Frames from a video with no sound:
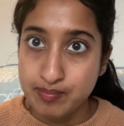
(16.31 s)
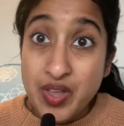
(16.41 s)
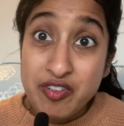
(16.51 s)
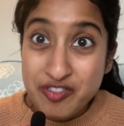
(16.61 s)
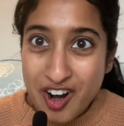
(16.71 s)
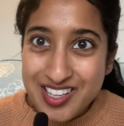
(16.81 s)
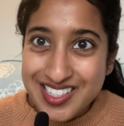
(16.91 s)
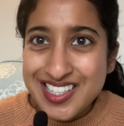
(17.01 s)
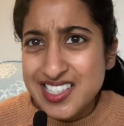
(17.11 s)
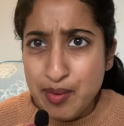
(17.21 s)
Now, Frost,
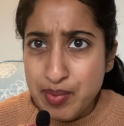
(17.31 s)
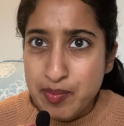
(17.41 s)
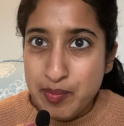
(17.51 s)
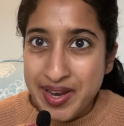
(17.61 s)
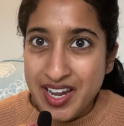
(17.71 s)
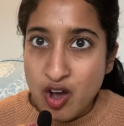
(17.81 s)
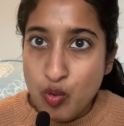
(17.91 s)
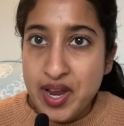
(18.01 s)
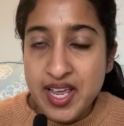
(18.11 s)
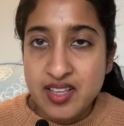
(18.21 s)
as some people may know,
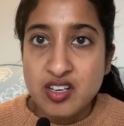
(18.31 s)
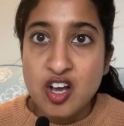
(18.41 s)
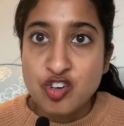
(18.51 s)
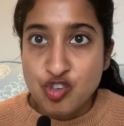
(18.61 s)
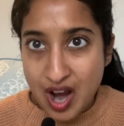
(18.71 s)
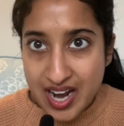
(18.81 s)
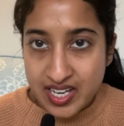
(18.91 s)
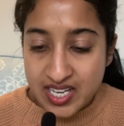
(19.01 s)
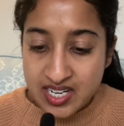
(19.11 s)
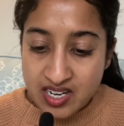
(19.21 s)
is a
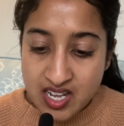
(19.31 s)
dragon.